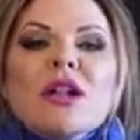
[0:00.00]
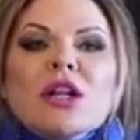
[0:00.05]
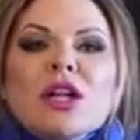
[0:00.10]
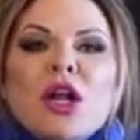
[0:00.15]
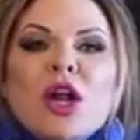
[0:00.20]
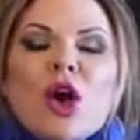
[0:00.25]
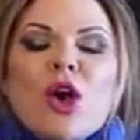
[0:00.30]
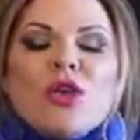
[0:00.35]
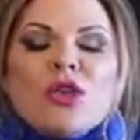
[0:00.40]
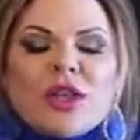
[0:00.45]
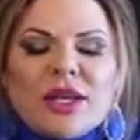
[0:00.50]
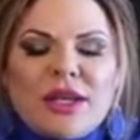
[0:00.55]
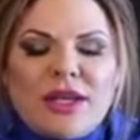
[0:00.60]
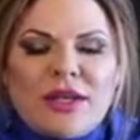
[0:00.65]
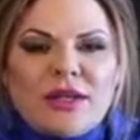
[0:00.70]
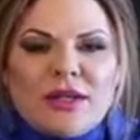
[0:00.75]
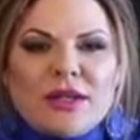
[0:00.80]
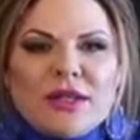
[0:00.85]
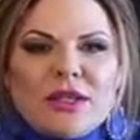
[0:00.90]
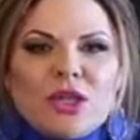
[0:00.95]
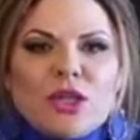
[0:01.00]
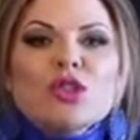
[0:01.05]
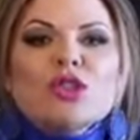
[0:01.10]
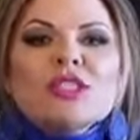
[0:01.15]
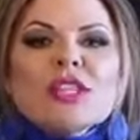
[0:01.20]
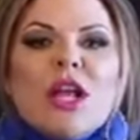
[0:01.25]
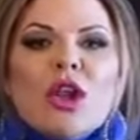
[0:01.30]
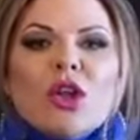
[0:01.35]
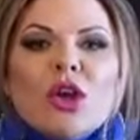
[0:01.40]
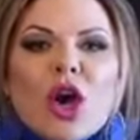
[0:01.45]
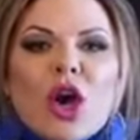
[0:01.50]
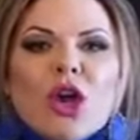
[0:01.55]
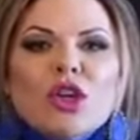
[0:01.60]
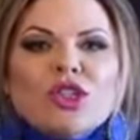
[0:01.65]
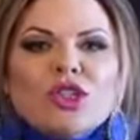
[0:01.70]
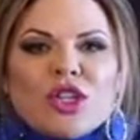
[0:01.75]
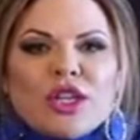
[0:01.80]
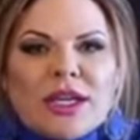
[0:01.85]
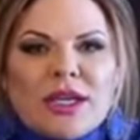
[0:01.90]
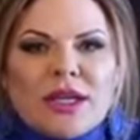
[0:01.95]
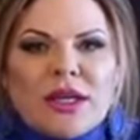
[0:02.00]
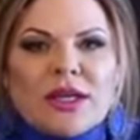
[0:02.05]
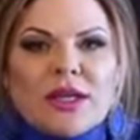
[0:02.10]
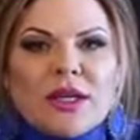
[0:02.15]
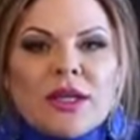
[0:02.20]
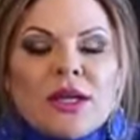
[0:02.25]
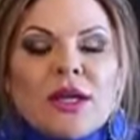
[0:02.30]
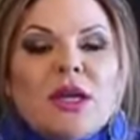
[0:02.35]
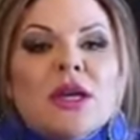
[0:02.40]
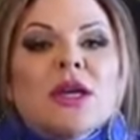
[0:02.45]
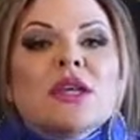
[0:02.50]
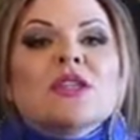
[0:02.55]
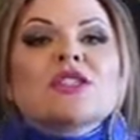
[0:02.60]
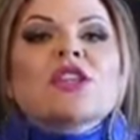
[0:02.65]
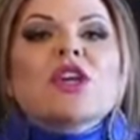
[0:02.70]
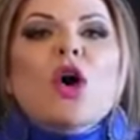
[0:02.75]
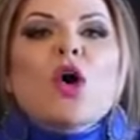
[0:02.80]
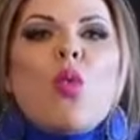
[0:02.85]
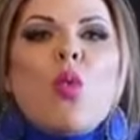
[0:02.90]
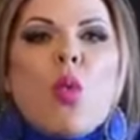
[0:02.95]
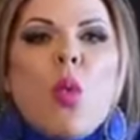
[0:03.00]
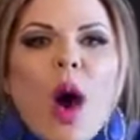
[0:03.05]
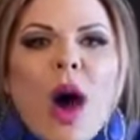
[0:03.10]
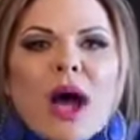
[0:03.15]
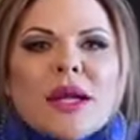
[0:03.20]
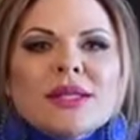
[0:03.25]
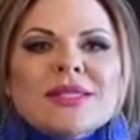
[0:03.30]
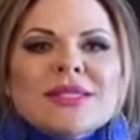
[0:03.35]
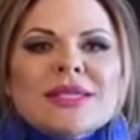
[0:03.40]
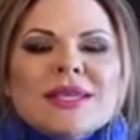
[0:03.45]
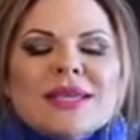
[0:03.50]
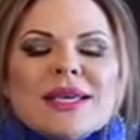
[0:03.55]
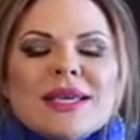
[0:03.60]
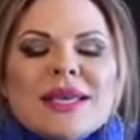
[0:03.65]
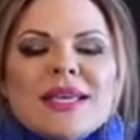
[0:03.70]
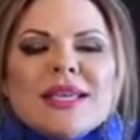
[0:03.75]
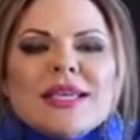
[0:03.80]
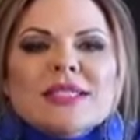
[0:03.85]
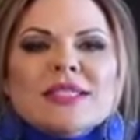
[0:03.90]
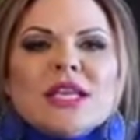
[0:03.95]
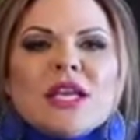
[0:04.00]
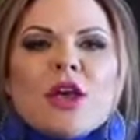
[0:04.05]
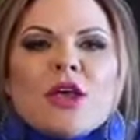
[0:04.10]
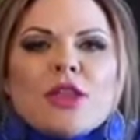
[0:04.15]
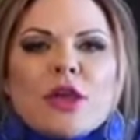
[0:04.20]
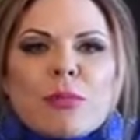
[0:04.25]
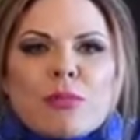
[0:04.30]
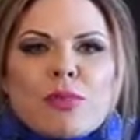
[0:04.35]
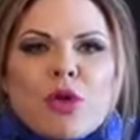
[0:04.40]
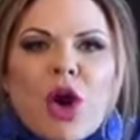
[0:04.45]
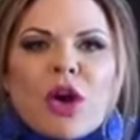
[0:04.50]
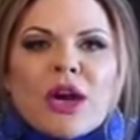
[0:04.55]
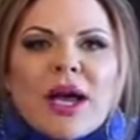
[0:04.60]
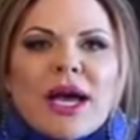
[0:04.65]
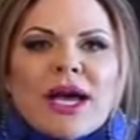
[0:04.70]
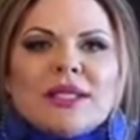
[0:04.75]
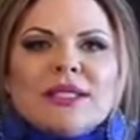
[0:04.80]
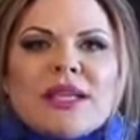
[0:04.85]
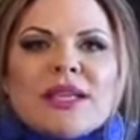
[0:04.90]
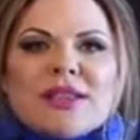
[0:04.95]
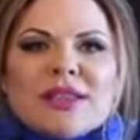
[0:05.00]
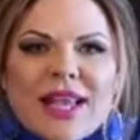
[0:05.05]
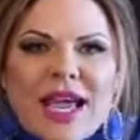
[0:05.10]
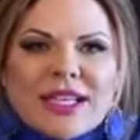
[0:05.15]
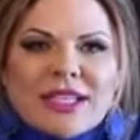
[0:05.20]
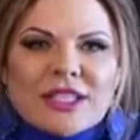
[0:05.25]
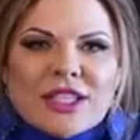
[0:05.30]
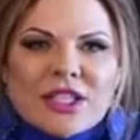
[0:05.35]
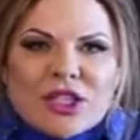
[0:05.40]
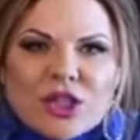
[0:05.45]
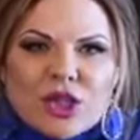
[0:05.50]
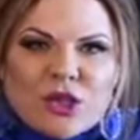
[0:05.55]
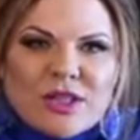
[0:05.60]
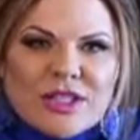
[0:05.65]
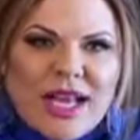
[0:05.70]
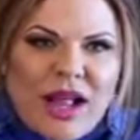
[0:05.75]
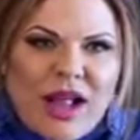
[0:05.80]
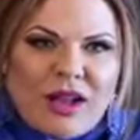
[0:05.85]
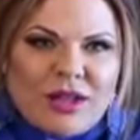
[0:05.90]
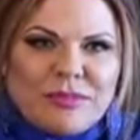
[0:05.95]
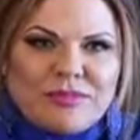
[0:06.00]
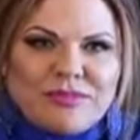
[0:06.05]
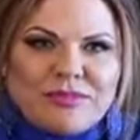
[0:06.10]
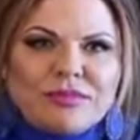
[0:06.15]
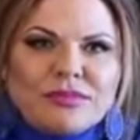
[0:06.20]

clothing. You sell coaching. So what is the product that you sell?